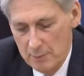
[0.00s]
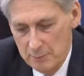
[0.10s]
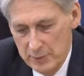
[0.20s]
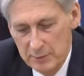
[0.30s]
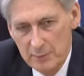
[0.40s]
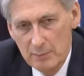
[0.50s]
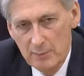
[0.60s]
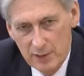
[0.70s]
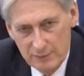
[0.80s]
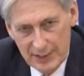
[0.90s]

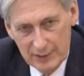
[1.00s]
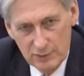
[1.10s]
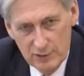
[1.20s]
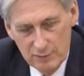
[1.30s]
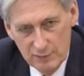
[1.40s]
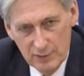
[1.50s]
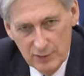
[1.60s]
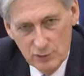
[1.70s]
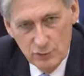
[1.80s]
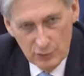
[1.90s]
minimum effective
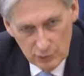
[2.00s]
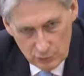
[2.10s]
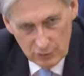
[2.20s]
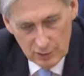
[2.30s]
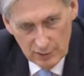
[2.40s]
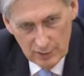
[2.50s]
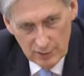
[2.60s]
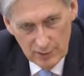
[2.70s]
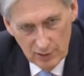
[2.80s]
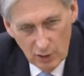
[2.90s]
solution
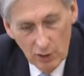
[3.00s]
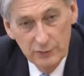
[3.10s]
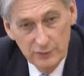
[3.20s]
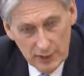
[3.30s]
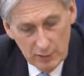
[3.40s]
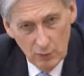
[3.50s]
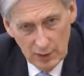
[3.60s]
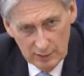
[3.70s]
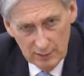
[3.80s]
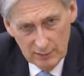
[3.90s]
on day one